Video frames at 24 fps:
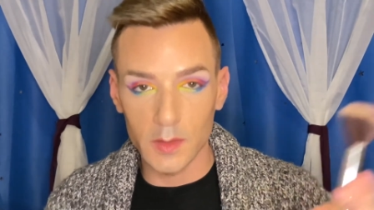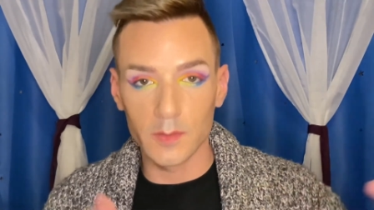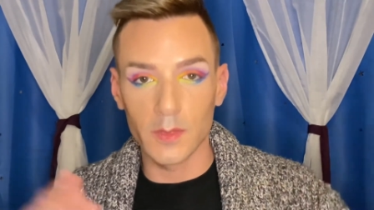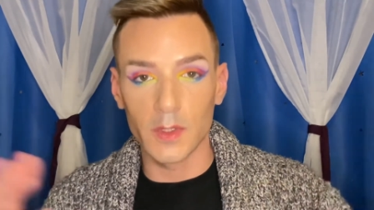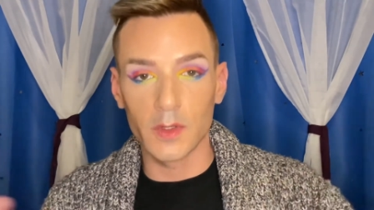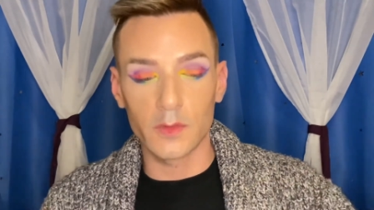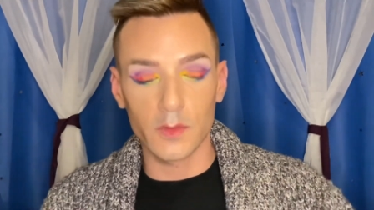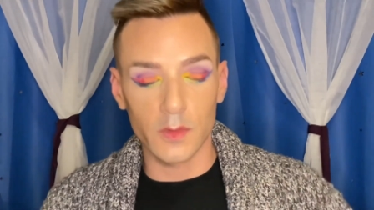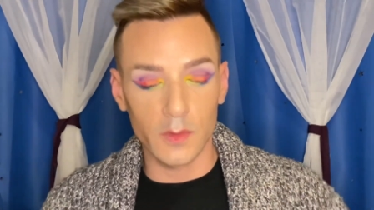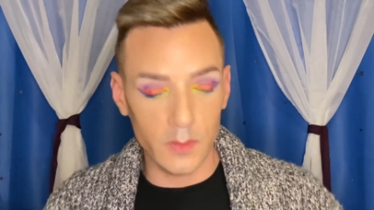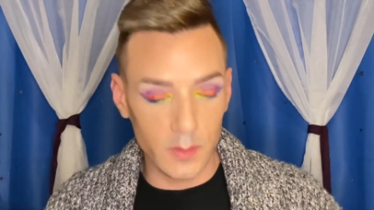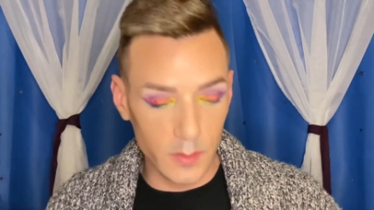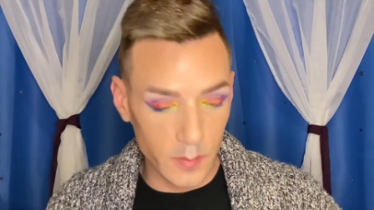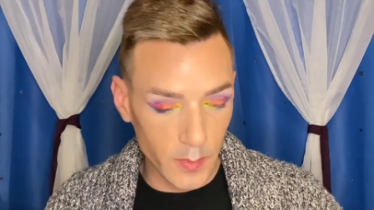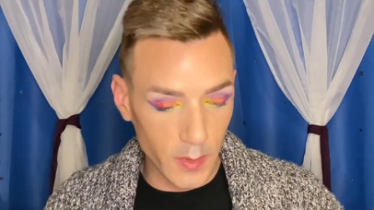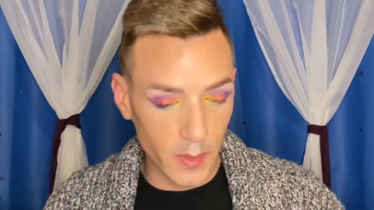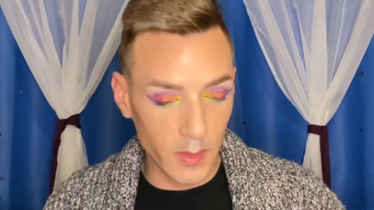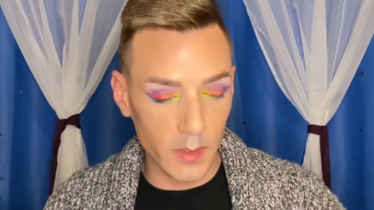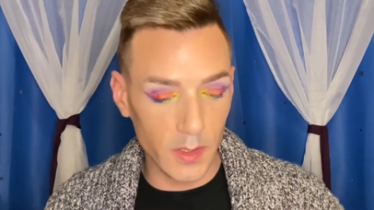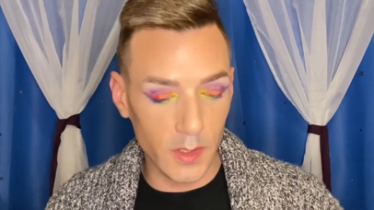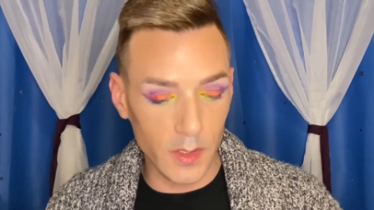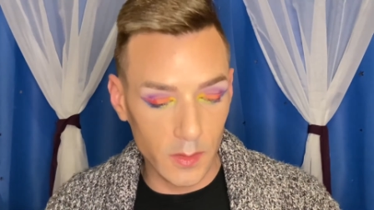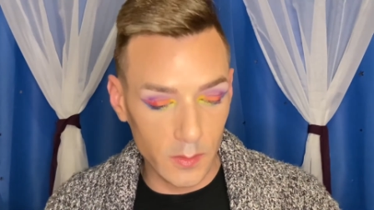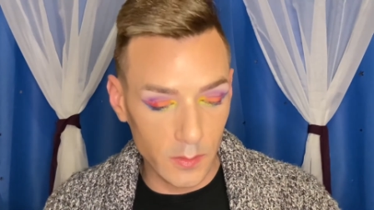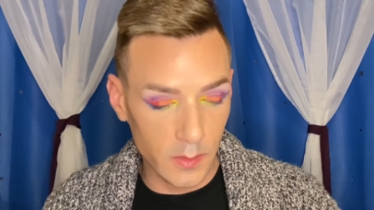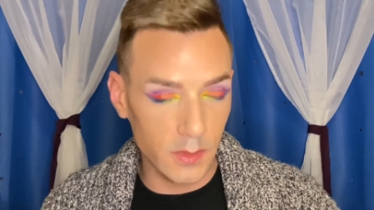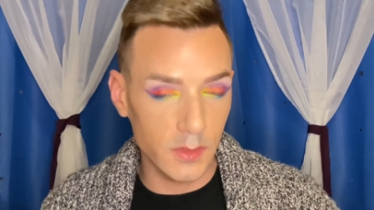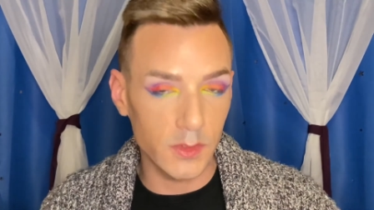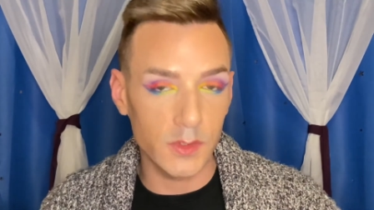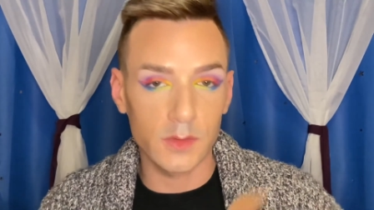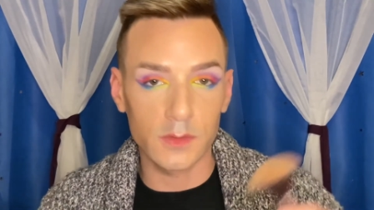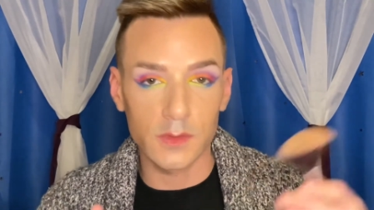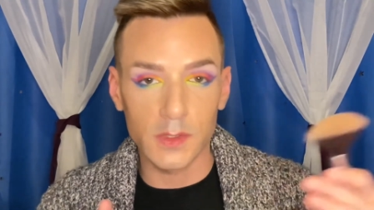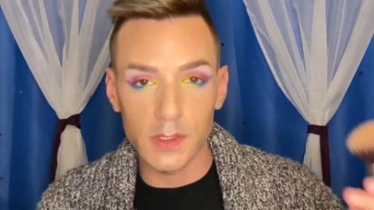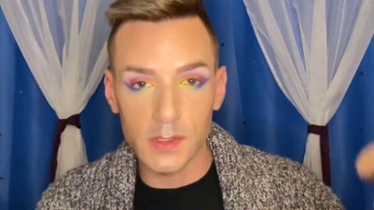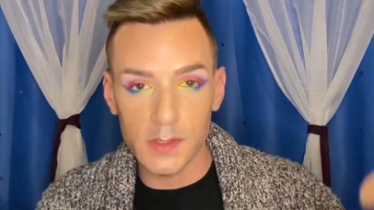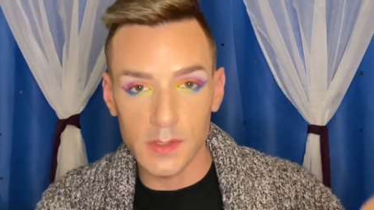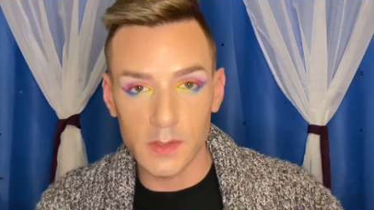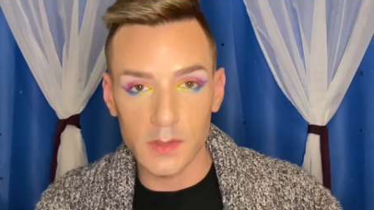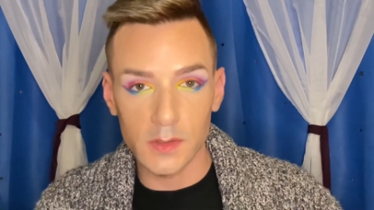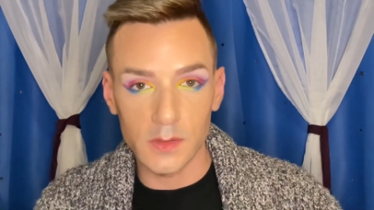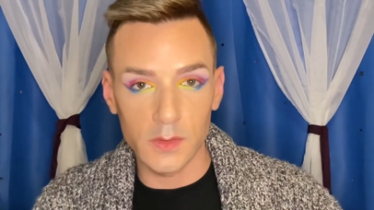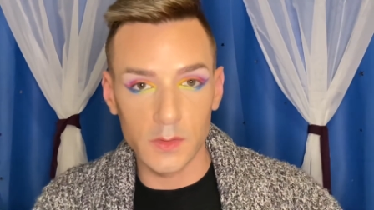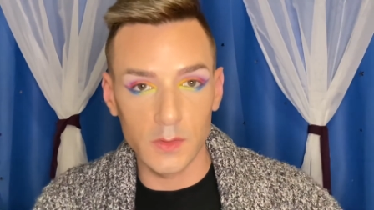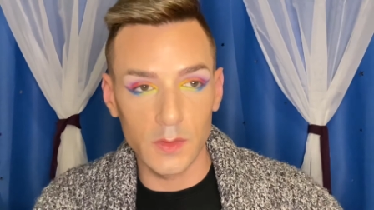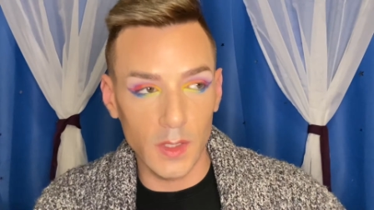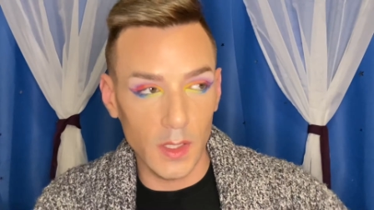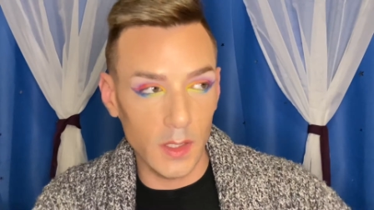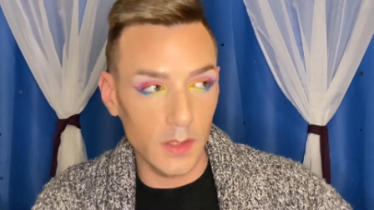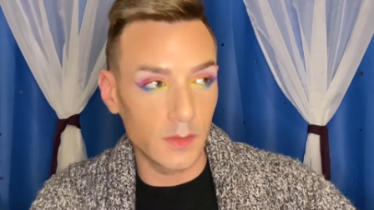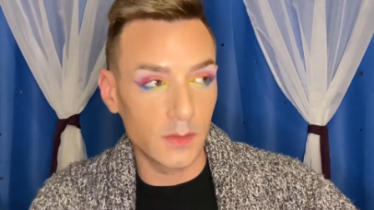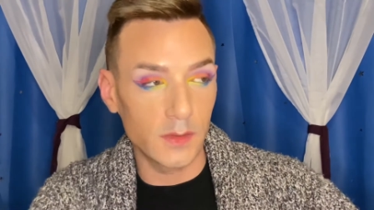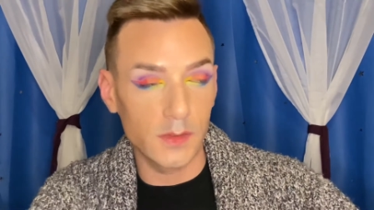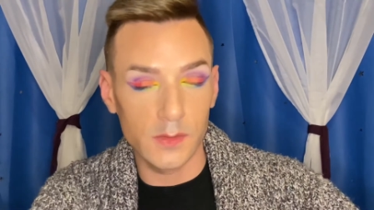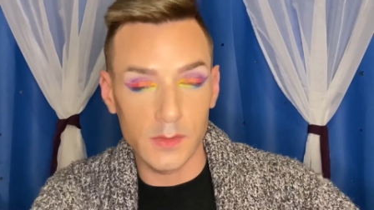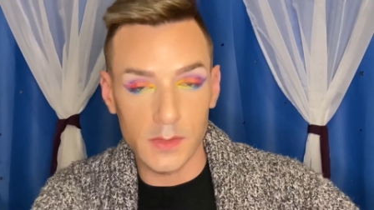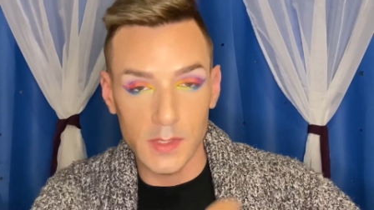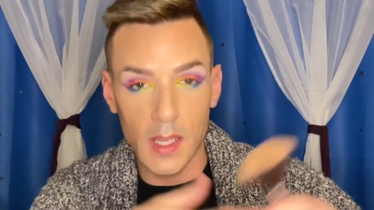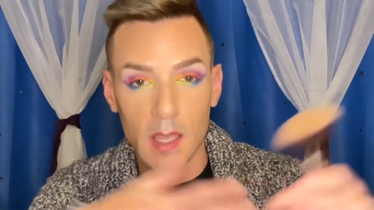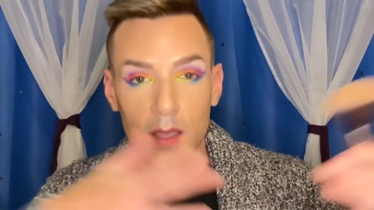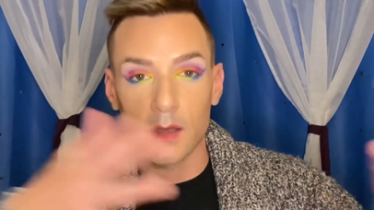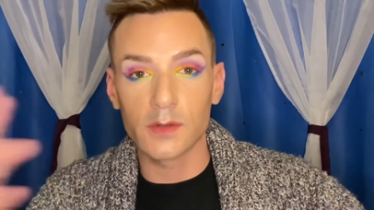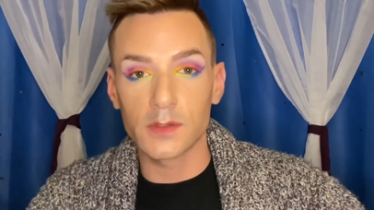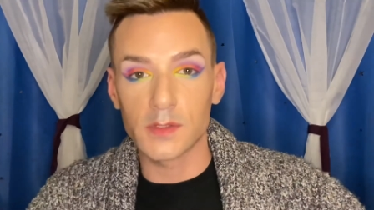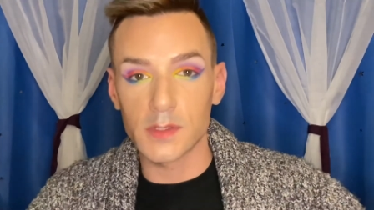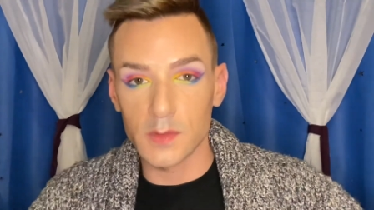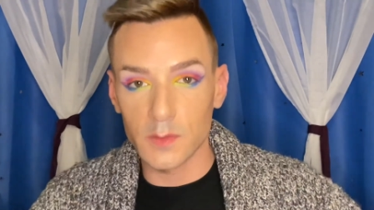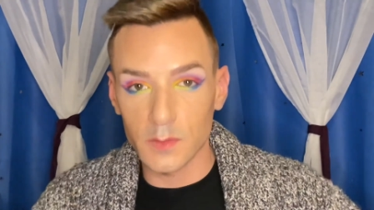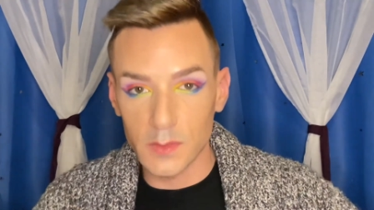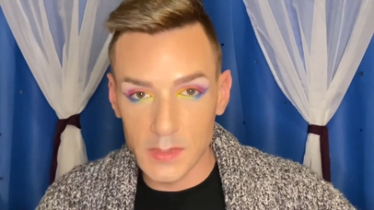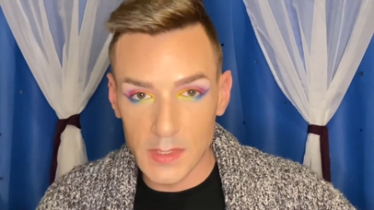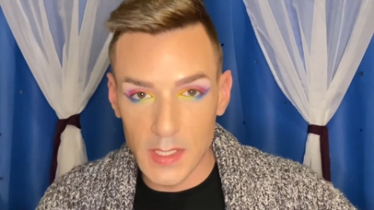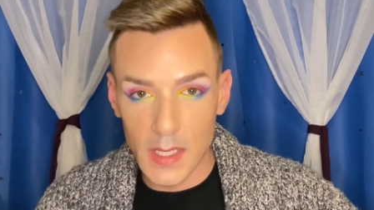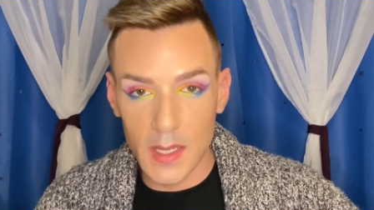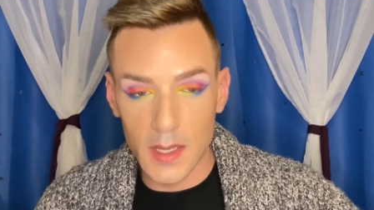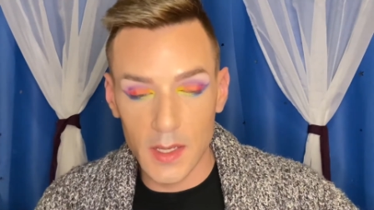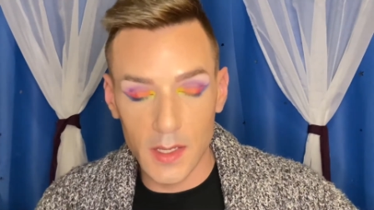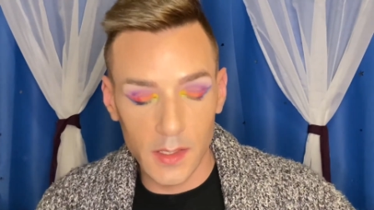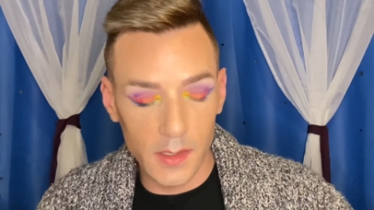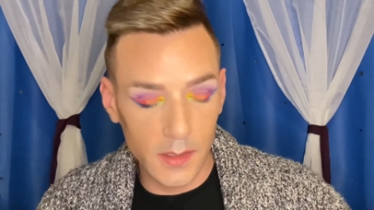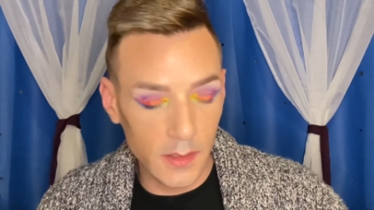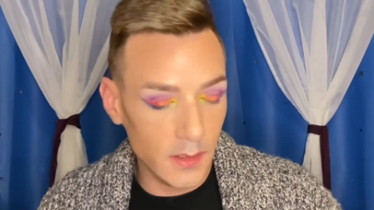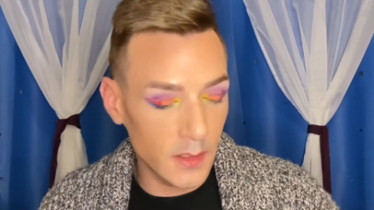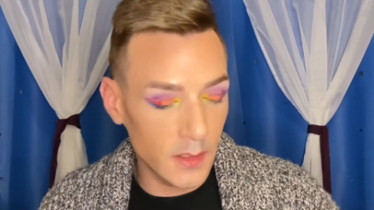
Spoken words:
throw the party with Teresa, whose house it was at.